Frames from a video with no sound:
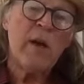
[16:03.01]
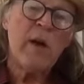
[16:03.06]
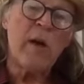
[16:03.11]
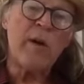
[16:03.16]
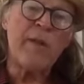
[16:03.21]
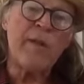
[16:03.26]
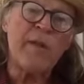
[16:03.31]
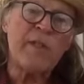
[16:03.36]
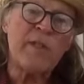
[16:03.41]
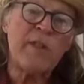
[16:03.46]

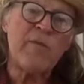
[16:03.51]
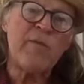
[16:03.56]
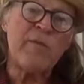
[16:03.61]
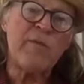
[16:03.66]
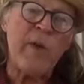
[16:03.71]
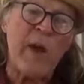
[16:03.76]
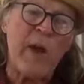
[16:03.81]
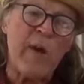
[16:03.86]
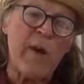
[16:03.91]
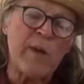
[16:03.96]
under the
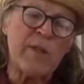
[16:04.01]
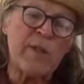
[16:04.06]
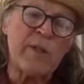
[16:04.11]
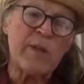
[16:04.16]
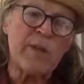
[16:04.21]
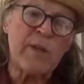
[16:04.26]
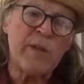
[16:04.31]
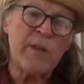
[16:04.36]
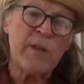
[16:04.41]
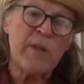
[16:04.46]

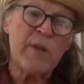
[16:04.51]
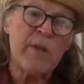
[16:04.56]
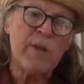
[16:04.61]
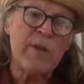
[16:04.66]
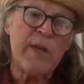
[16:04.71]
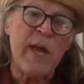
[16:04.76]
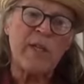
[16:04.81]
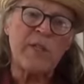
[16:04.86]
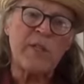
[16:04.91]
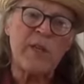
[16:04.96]
severest
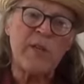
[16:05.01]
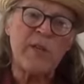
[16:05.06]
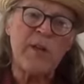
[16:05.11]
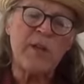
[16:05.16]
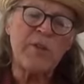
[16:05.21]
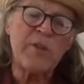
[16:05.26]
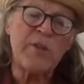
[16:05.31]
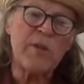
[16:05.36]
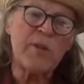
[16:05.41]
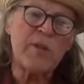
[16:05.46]
test
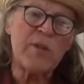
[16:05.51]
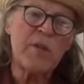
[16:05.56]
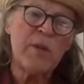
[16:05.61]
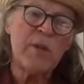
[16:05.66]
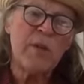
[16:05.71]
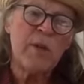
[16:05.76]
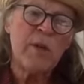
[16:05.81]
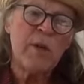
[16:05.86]
conditions